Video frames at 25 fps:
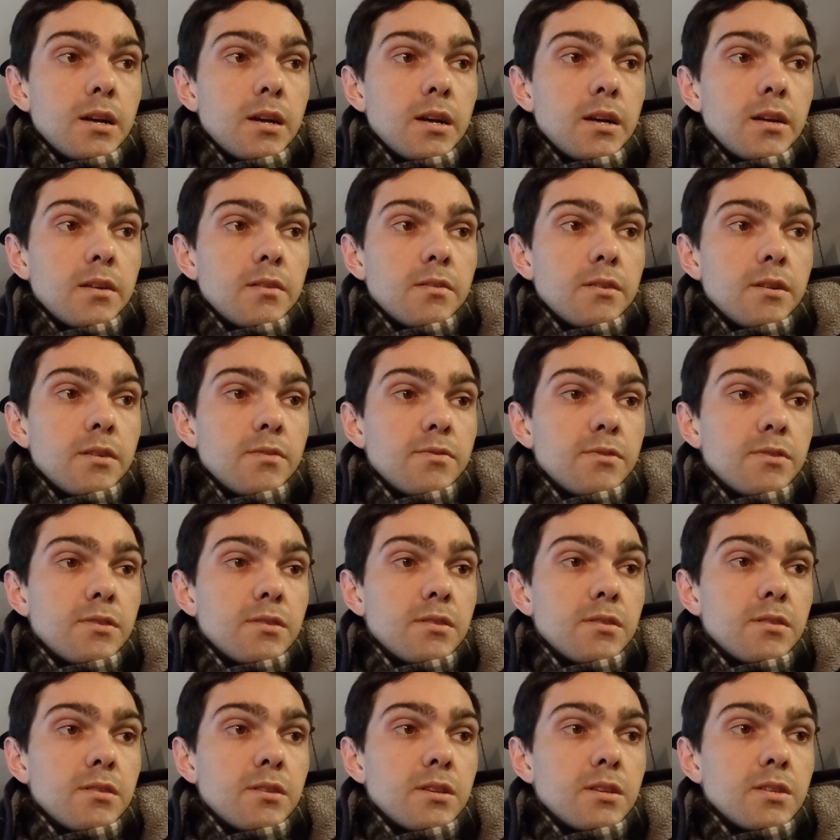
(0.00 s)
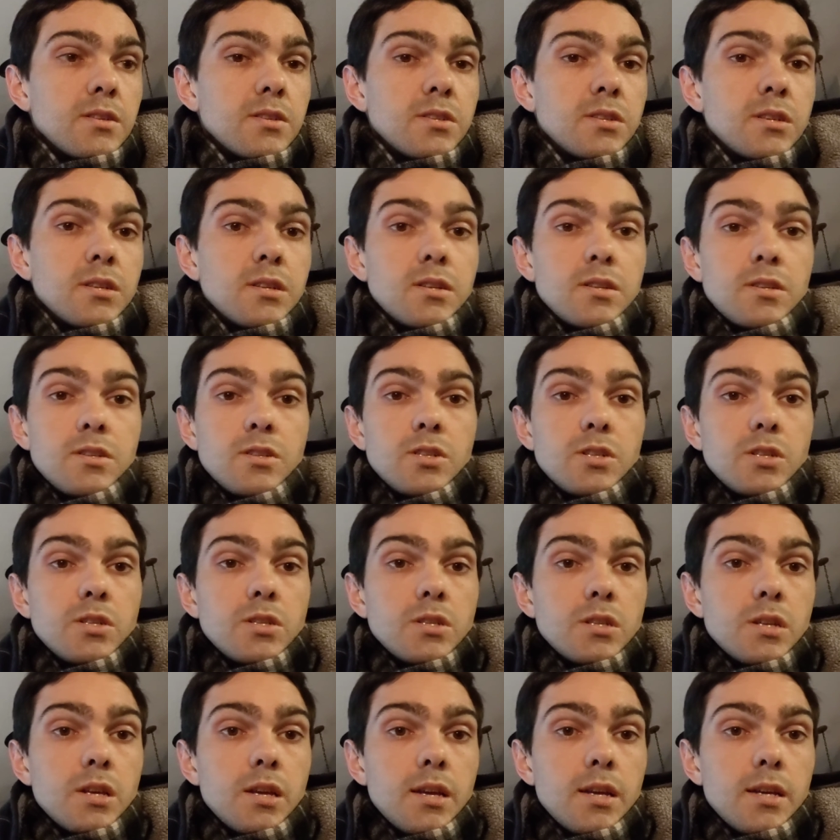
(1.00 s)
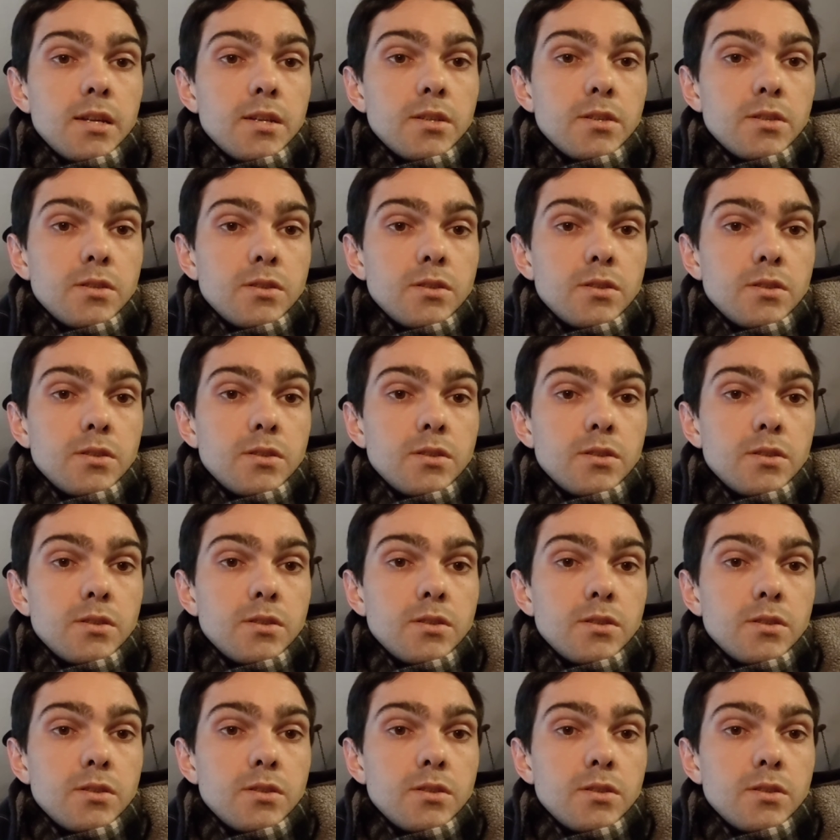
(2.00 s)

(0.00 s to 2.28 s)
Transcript: I, have considered just like